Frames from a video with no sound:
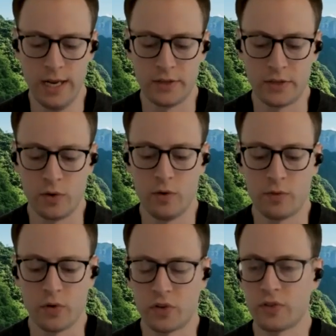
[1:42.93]
So
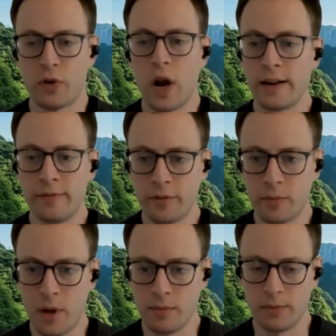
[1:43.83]
of course, there's a variety of
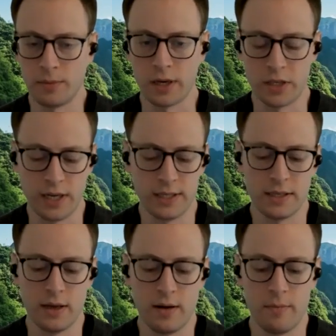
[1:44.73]
different public
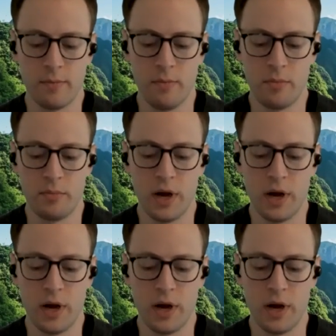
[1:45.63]
blockchains, um,